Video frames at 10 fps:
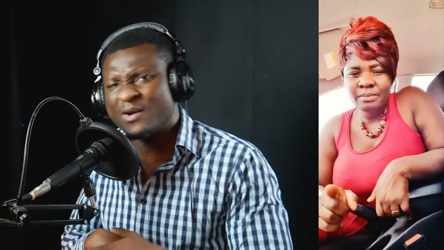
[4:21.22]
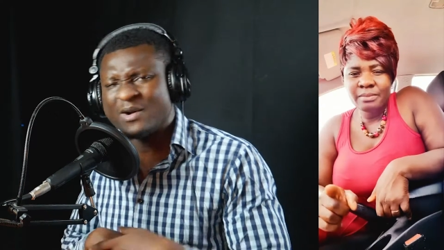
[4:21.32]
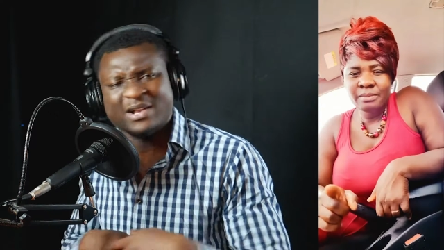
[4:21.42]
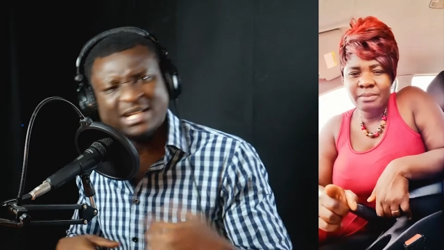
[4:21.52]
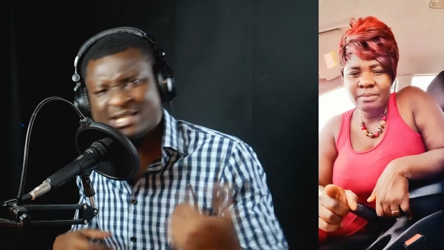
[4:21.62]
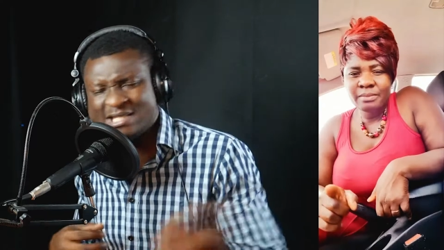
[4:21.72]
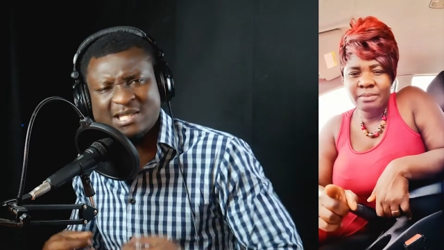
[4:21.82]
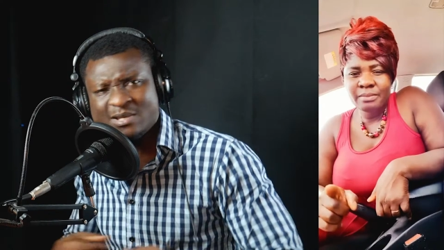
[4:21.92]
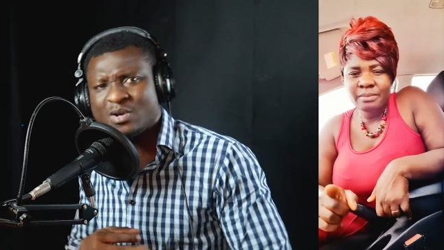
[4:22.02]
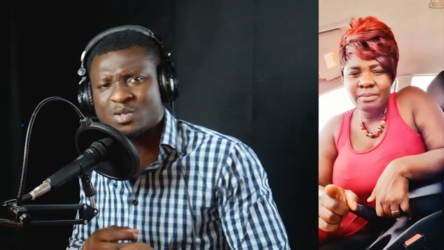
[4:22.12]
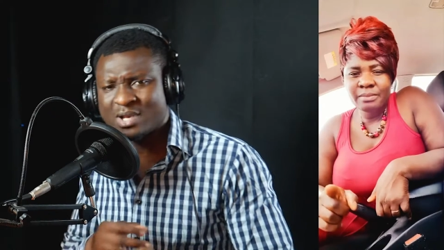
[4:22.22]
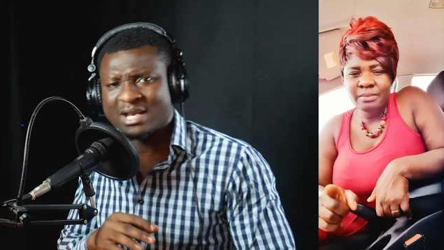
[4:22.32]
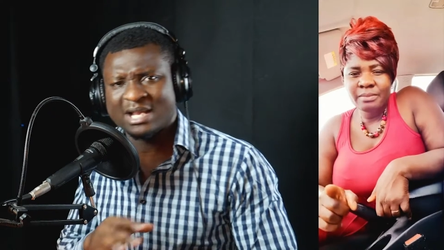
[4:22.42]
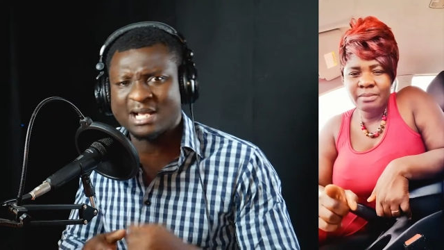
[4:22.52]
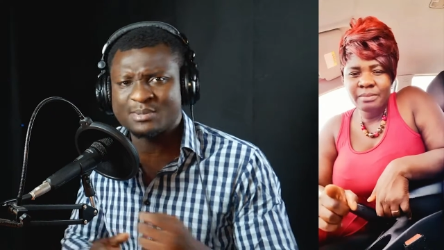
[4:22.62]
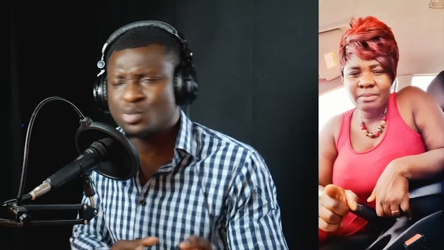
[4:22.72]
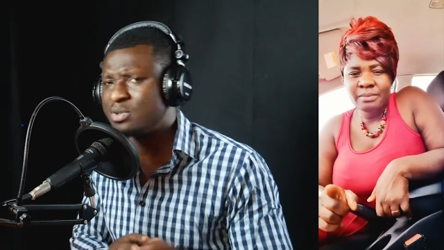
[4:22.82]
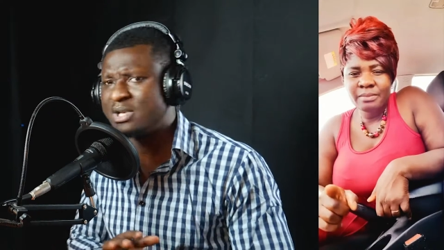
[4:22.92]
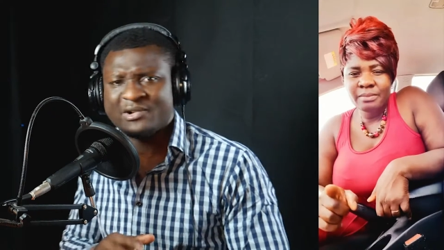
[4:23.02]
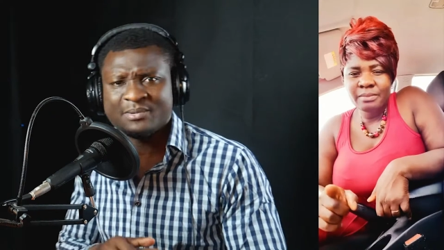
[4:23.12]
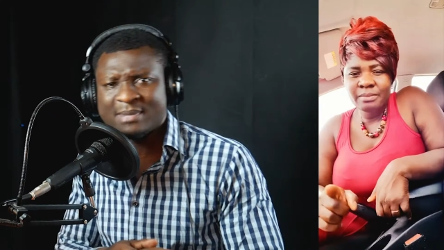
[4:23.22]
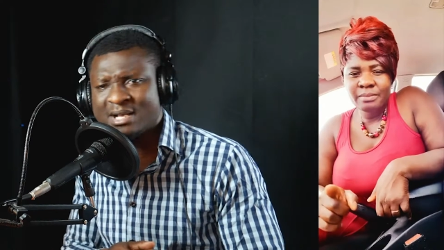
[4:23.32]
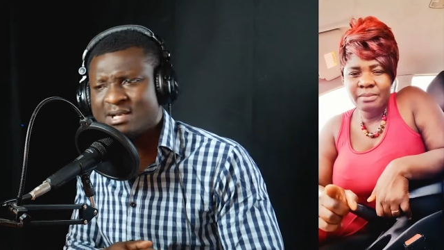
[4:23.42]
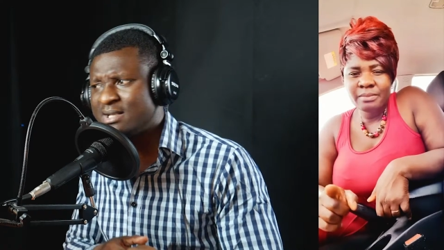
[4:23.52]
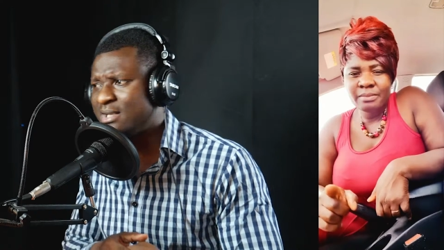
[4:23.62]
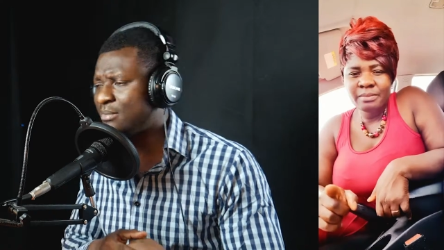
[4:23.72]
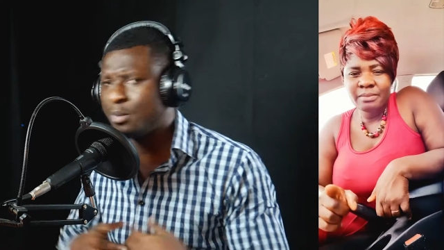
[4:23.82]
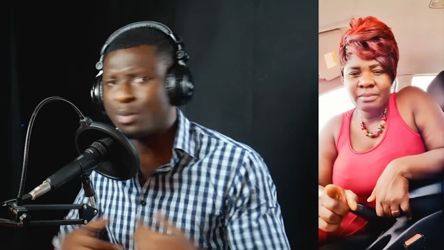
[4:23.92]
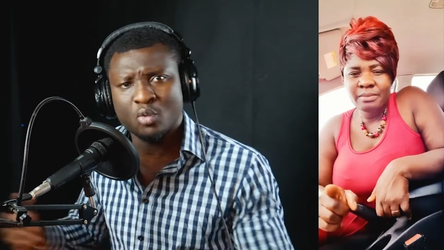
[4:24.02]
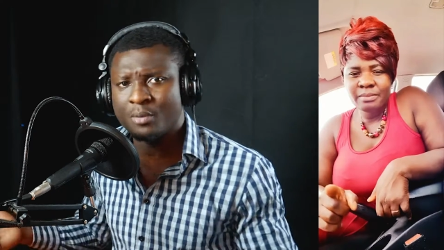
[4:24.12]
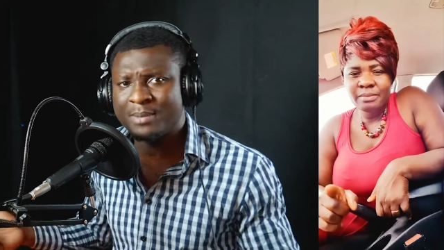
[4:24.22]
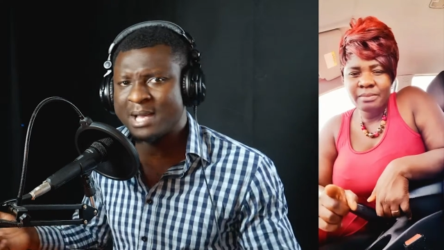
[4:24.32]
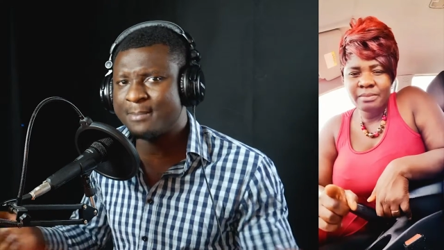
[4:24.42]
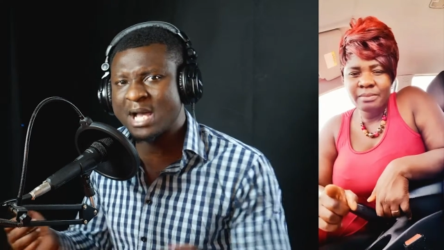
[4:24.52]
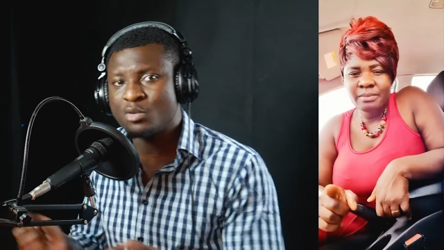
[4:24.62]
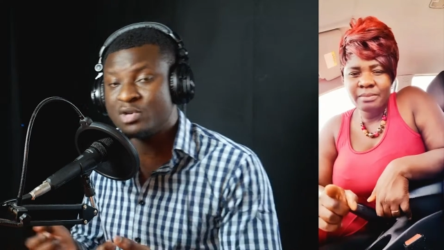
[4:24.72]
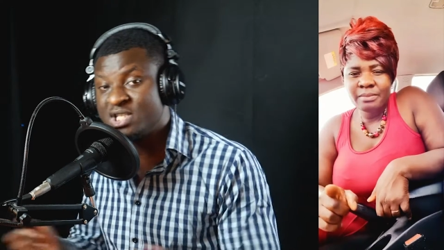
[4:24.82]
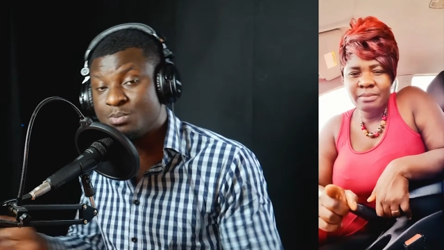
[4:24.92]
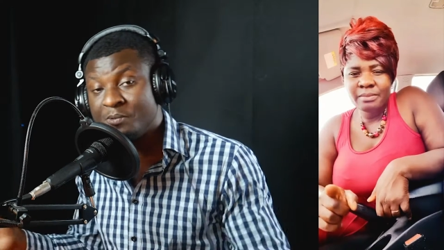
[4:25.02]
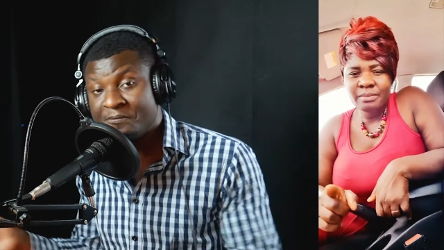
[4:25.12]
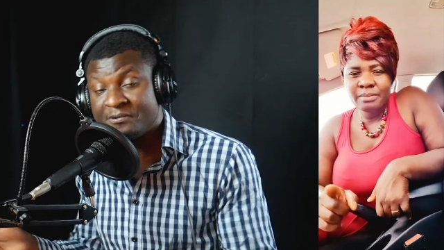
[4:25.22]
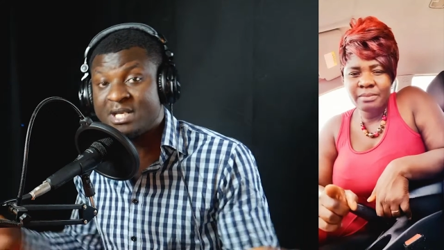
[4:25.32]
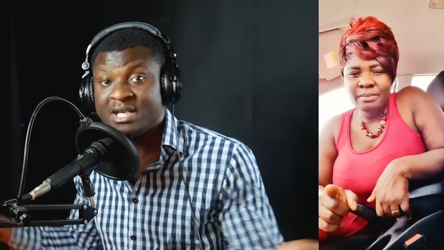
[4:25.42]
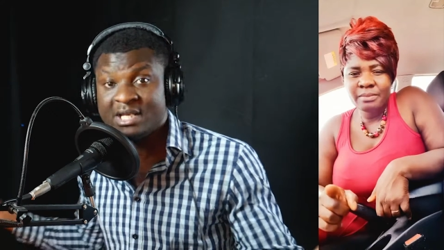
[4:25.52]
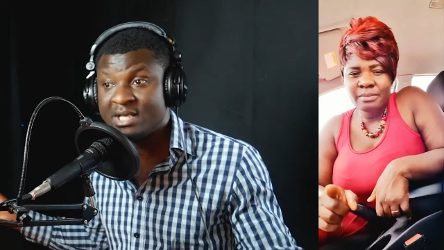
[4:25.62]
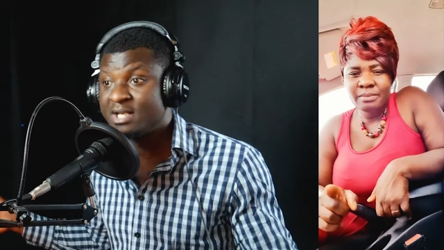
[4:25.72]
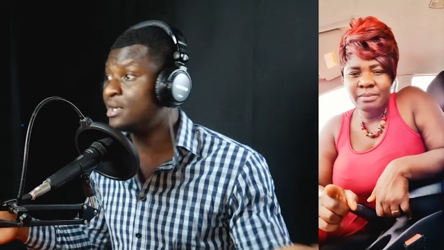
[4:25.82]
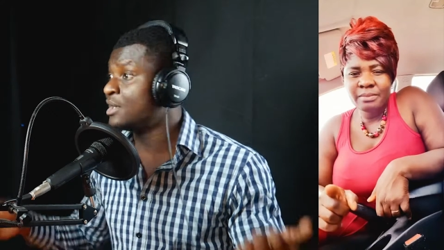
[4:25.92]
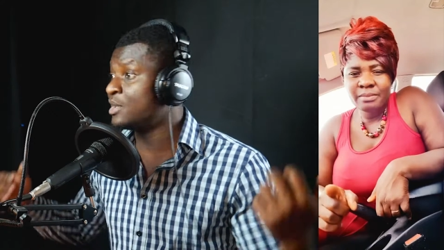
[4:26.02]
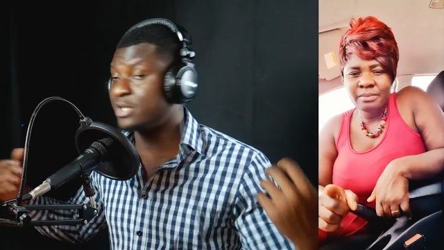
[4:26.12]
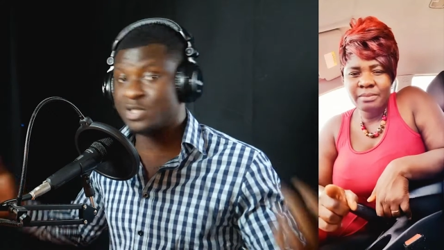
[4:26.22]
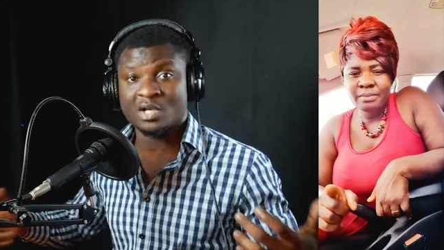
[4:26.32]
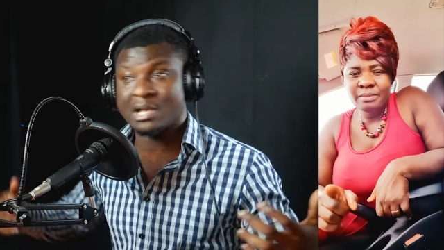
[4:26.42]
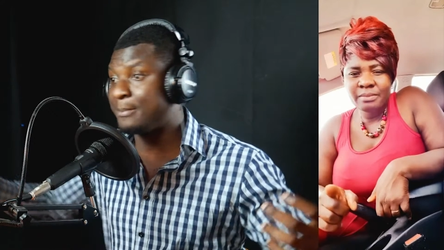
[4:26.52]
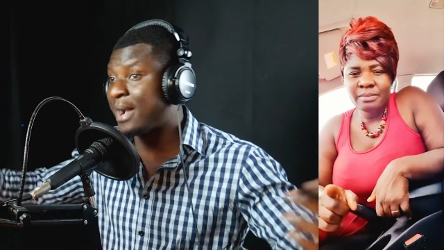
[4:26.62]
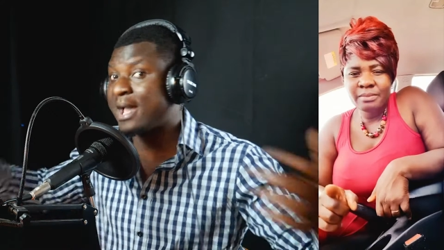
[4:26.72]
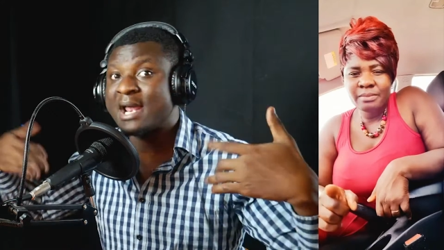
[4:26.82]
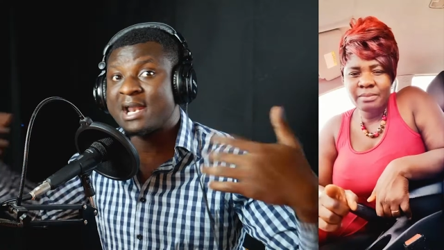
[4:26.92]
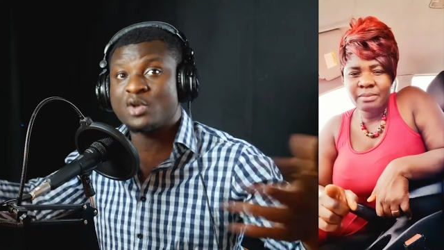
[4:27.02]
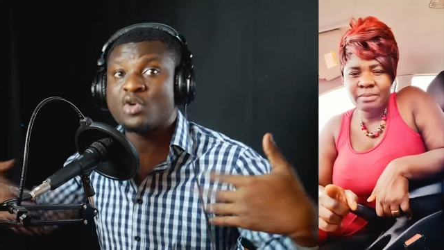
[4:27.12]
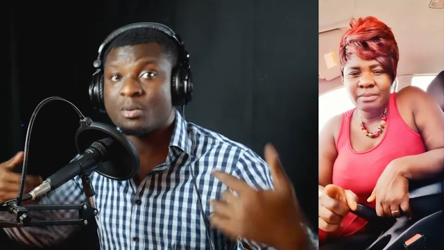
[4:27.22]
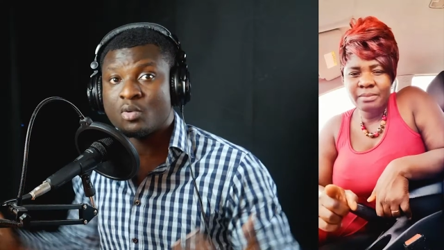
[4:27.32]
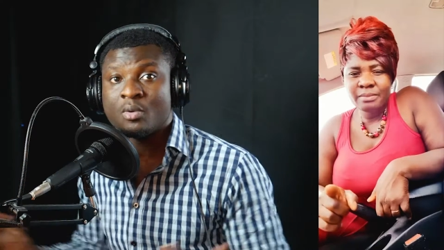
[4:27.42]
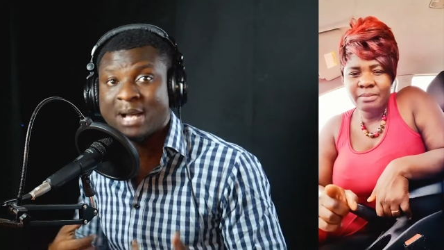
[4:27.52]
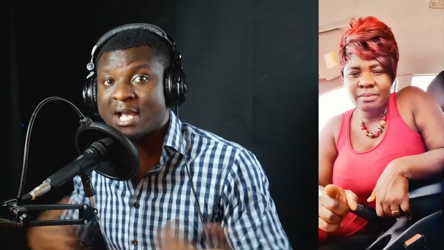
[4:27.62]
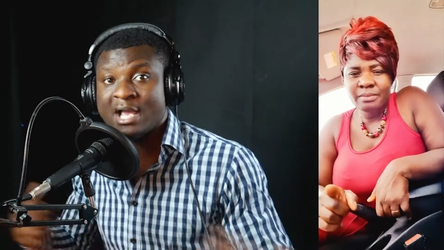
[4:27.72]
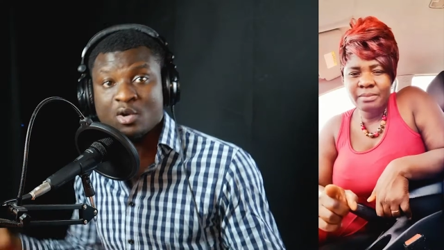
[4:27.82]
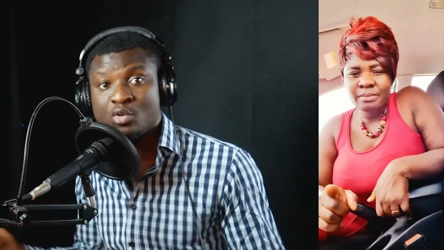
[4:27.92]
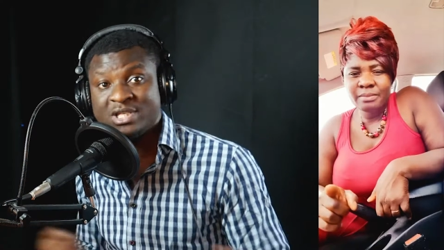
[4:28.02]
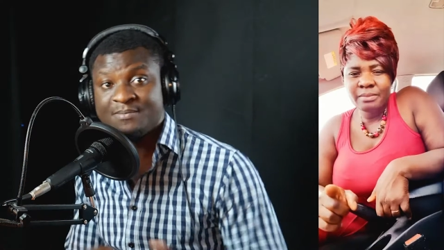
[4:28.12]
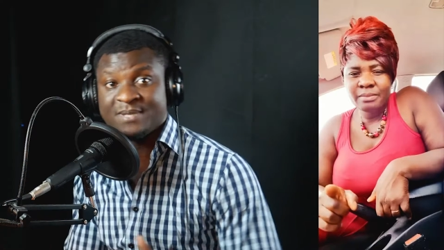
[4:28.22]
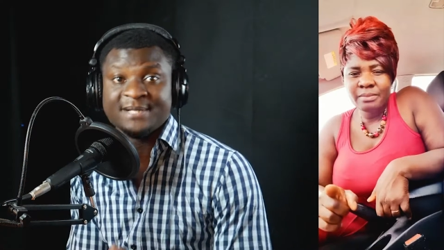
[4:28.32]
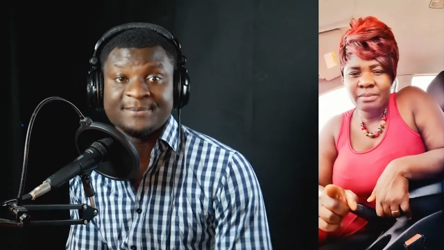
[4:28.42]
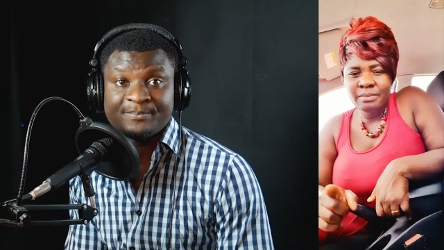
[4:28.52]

Speaker 1: or you're serious when it comes to nejuma. Maybe you could be a man with DB free, just a man and a do a mohomba and no DB.